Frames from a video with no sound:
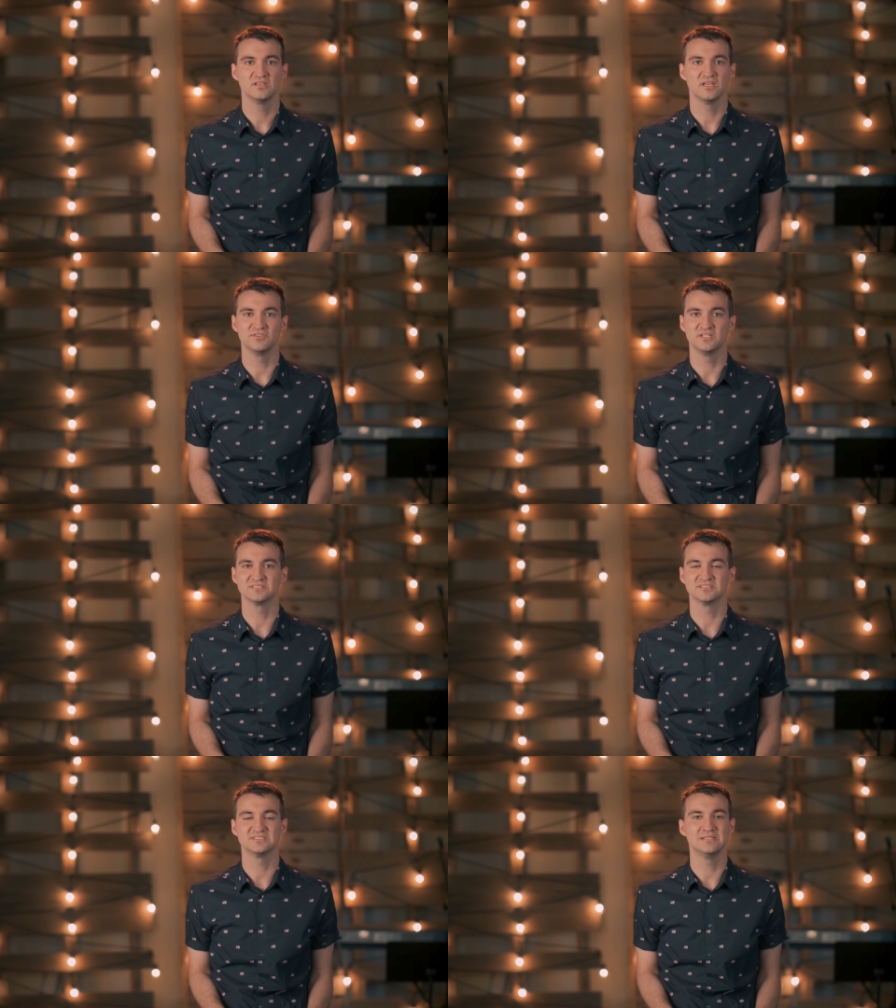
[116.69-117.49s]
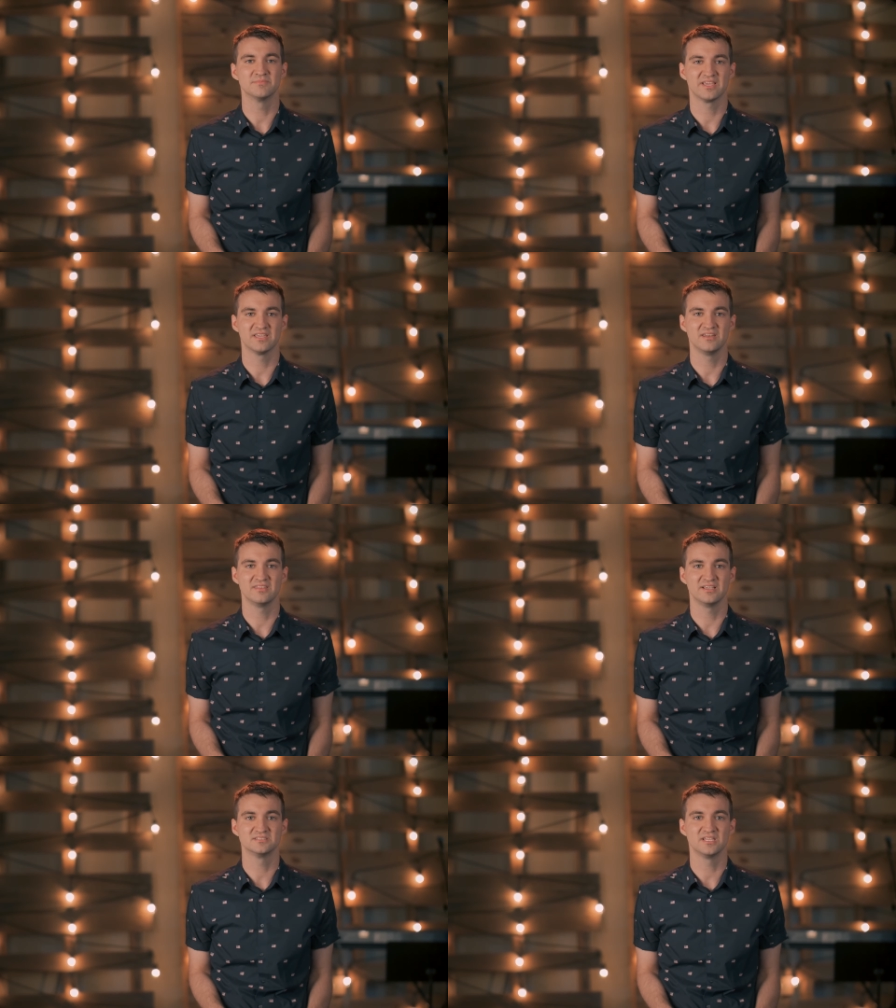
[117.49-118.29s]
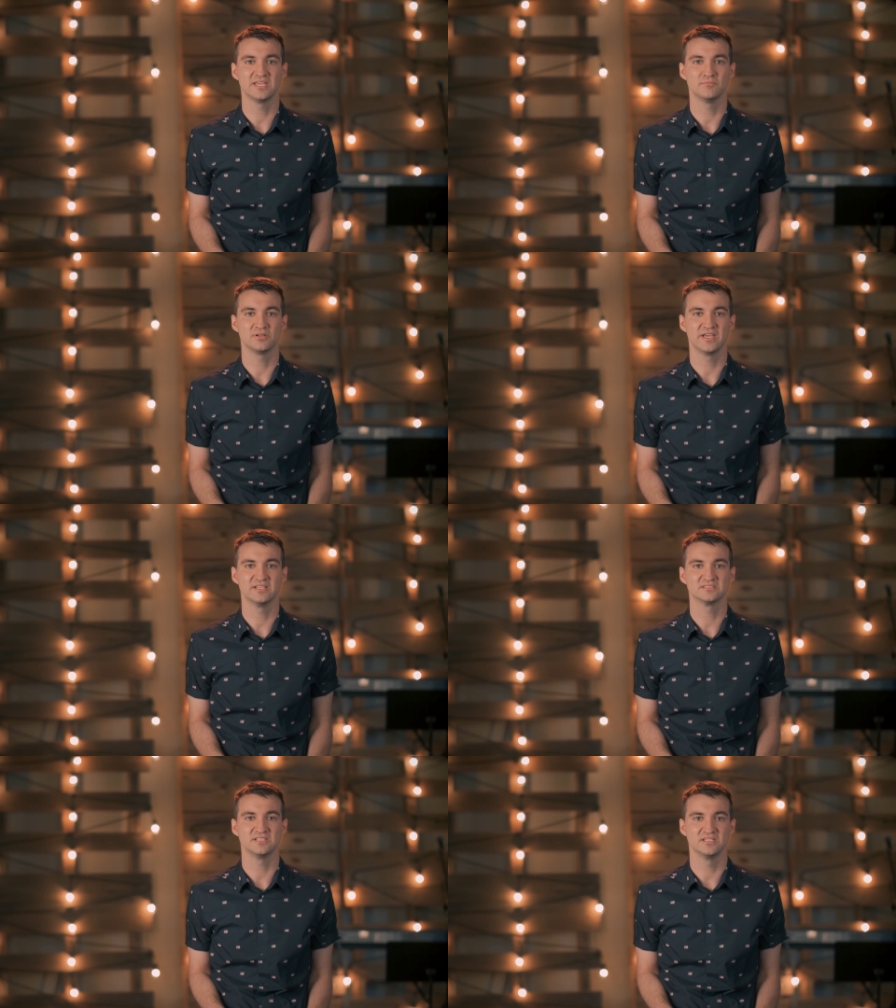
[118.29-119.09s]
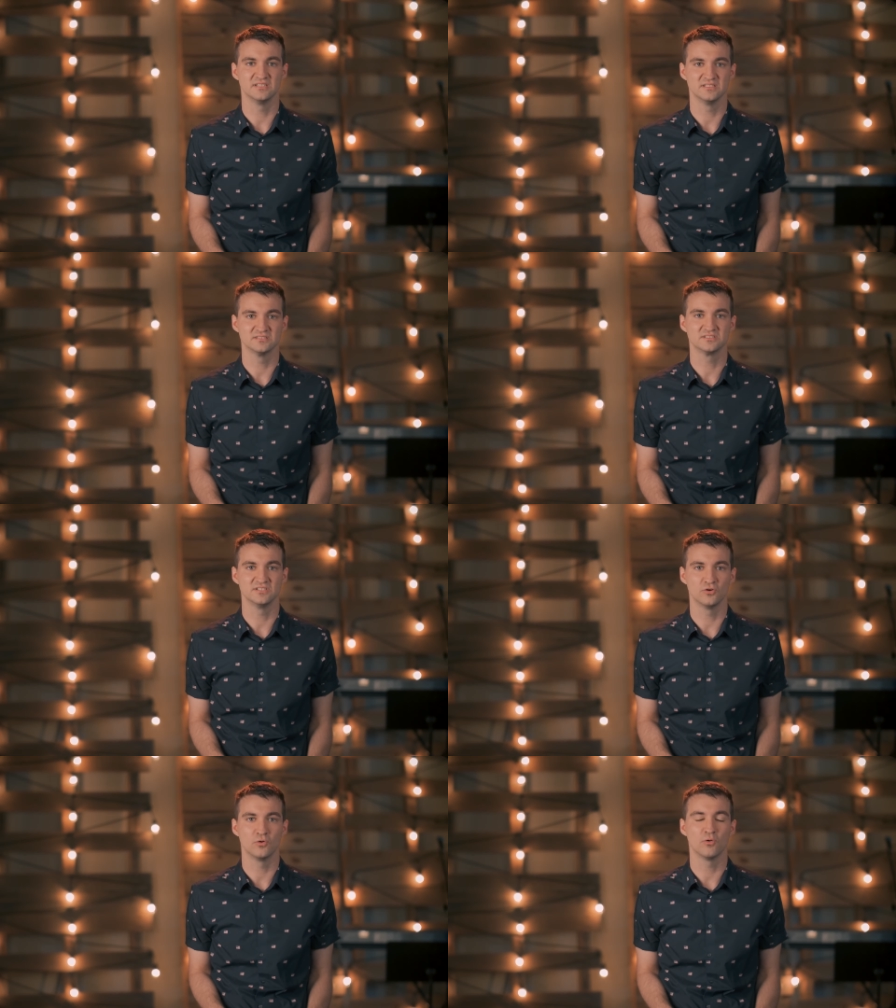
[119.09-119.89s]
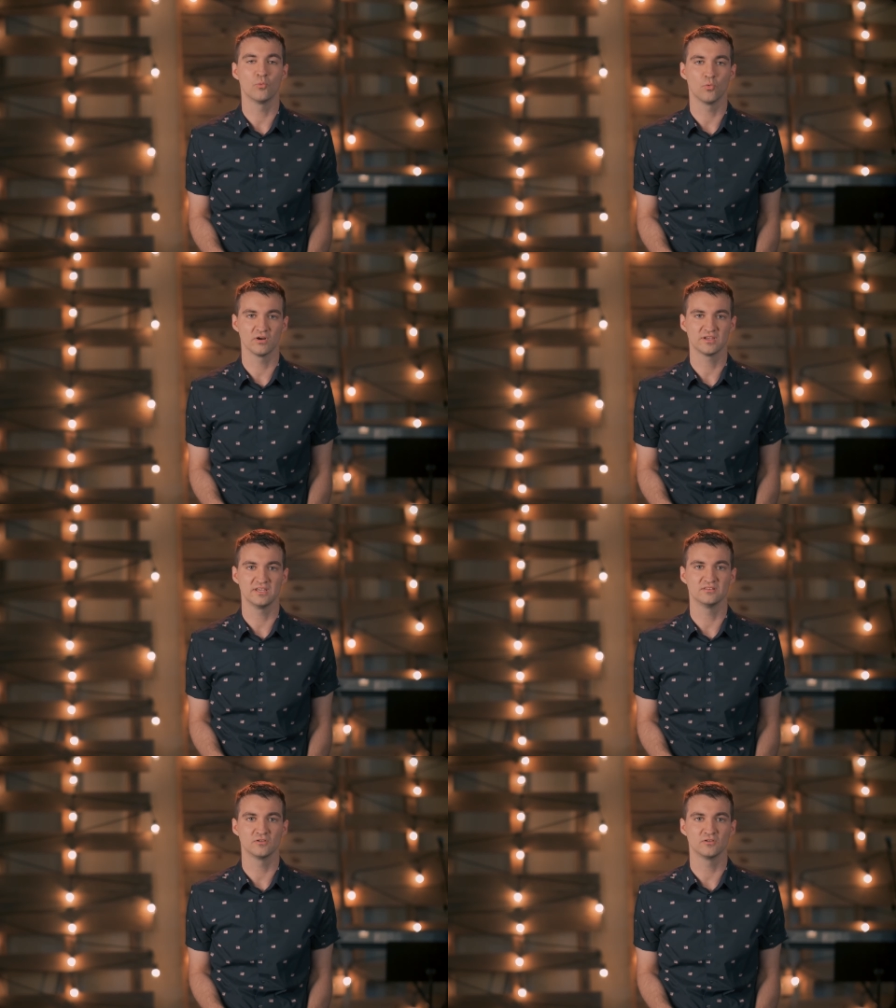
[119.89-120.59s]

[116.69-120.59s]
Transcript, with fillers: if it doesn't seem like anything is taking place, it is still working.